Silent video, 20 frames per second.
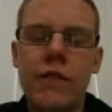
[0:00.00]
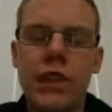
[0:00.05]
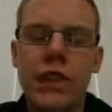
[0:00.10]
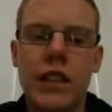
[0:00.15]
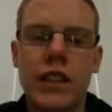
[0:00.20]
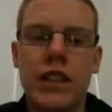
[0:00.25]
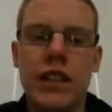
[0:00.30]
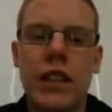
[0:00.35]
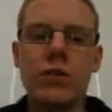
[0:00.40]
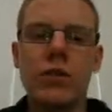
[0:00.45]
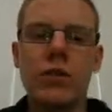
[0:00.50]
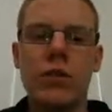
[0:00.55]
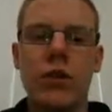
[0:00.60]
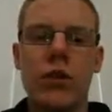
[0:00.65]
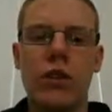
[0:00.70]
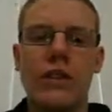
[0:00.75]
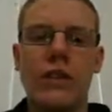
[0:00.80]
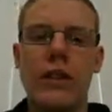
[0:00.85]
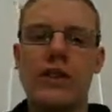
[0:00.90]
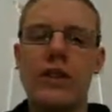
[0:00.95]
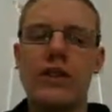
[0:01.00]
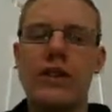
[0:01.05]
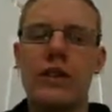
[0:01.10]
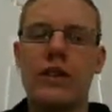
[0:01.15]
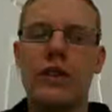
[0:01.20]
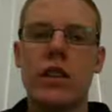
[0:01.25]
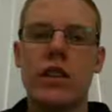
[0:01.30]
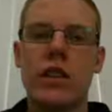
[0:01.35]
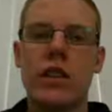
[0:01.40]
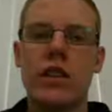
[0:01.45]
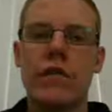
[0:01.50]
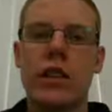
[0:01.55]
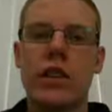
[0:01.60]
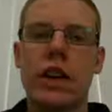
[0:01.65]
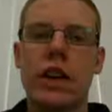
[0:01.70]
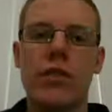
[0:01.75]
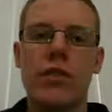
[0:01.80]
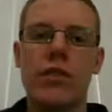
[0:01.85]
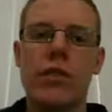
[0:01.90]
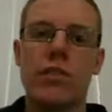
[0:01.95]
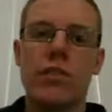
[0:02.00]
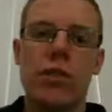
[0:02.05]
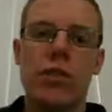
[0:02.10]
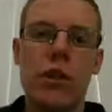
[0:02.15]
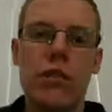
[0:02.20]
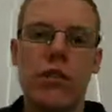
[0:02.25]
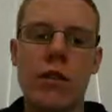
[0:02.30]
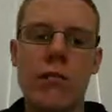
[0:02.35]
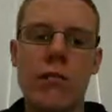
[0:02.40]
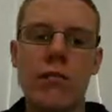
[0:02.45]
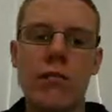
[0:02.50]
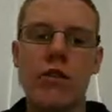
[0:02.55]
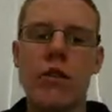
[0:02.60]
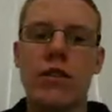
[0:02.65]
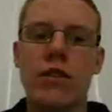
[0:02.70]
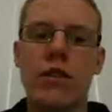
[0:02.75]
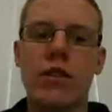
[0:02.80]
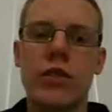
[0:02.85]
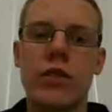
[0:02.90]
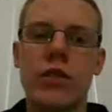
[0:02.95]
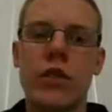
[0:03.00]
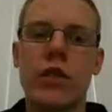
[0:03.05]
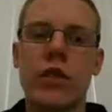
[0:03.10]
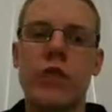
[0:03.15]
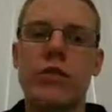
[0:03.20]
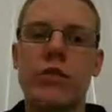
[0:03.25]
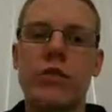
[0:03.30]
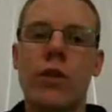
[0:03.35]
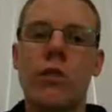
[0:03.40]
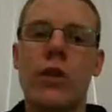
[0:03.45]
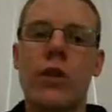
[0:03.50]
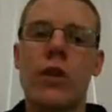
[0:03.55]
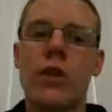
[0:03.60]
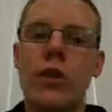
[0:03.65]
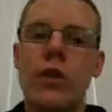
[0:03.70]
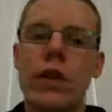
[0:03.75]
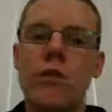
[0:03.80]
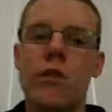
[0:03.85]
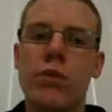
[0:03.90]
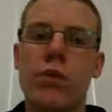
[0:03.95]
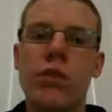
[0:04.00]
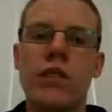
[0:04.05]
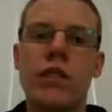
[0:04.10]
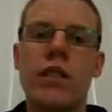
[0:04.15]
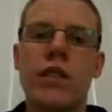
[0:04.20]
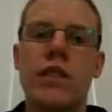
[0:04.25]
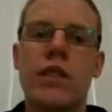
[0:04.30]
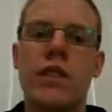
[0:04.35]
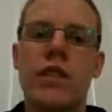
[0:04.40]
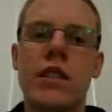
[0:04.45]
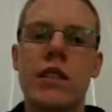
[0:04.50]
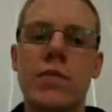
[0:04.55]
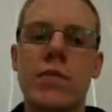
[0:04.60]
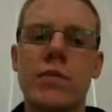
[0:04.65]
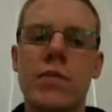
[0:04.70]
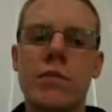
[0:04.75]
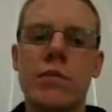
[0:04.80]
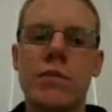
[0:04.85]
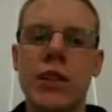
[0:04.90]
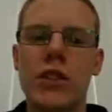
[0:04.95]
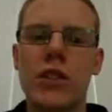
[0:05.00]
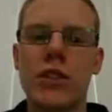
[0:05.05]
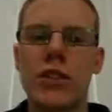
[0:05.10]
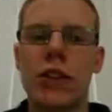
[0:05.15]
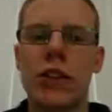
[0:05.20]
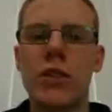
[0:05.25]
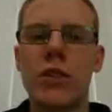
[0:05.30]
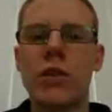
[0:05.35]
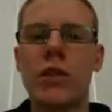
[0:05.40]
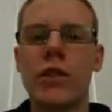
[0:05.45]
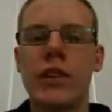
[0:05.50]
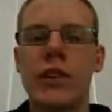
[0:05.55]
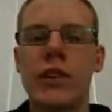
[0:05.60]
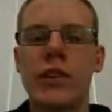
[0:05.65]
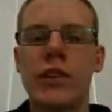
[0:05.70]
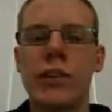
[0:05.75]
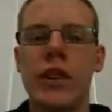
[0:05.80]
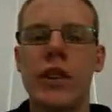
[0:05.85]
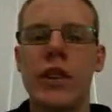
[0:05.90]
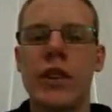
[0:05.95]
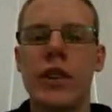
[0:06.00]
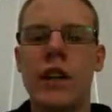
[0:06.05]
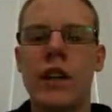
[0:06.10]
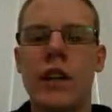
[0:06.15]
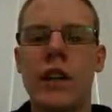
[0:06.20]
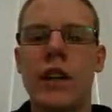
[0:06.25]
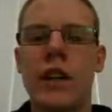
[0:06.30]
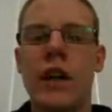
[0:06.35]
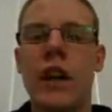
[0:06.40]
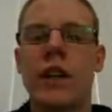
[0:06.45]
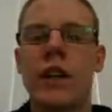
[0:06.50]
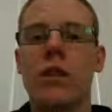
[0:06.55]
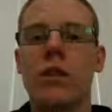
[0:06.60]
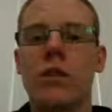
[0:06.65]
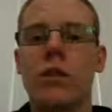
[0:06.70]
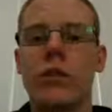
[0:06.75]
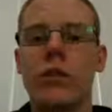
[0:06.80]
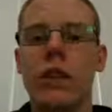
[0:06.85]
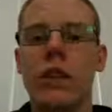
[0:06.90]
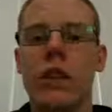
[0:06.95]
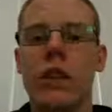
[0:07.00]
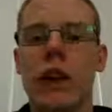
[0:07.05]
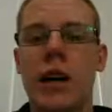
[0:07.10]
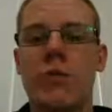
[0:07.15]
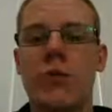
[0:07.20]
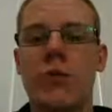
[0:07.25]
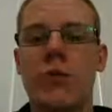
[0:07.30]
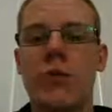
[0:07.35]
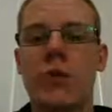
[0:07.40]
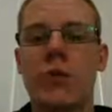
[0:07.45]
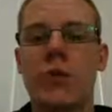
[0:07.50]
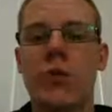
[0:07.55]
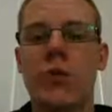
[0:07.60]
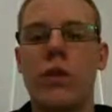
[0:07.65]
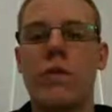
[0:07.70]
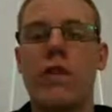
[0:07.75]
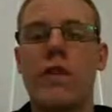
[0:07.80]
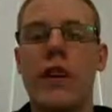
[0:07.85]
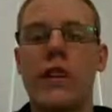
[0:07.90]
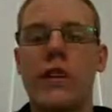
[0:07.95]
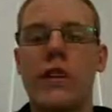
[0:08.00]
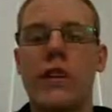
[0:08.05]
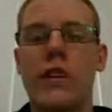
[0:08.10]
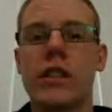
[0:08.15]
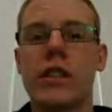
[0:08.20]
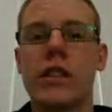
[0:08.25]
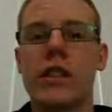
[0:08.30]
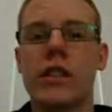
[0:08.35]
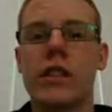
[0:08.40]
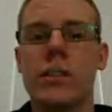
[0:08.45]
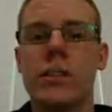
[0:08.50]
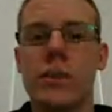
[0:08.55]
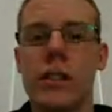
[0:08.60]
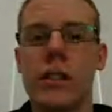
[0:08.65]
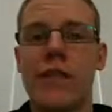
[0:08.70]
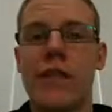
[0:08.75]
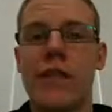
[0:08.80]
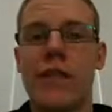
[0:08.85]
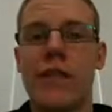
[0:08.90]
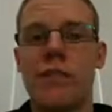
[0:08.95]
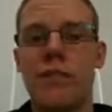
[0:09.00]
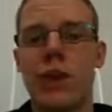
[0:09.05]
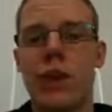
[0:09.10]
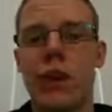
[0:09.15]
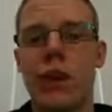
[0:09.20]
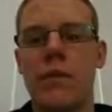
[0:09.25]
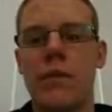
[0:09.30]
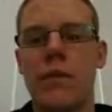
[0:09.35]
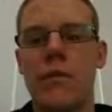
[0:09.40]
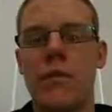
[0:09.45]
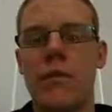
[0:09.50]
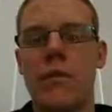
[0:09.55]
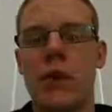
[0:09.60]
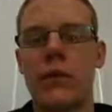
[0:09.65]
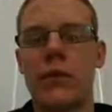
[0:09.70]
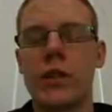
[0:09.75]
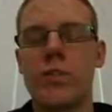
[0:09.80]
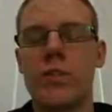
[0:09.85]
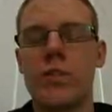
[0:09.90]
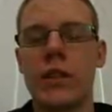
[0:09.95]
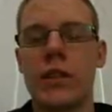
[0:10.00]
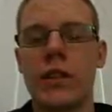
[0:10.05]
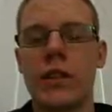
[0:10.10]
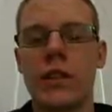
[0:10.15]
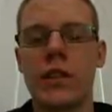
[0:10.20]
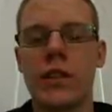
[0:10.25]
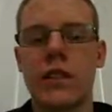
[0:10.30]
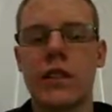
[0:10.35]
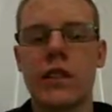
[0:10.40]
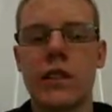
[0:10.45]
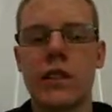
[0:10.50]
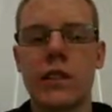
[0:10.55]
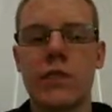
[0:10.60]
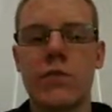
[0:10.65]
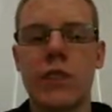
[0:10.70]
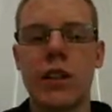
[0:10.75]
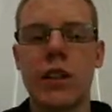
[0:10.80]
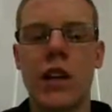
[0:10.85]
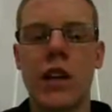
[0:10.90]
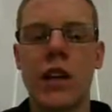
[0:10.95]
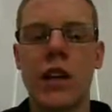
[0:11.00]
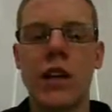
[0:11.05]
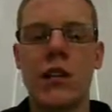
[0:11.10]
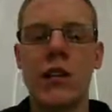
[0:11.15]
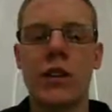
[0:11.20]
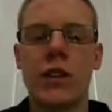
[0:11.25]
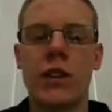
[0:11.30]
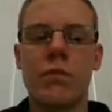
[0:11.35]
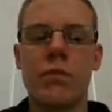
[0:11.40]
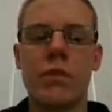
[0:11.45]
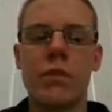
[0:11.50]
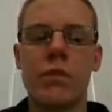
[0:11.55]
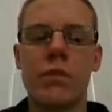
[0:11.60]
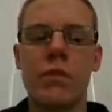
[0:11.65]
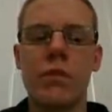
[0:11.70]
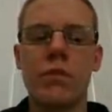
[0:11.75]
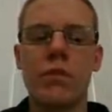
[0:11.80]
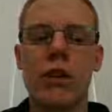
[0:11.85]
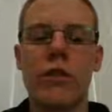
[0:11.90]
level of difference as far as the programmer is concerned from a uniprocessor system is much lower than with loosely coupled or functionally specific multiprocessing systems. So it can be more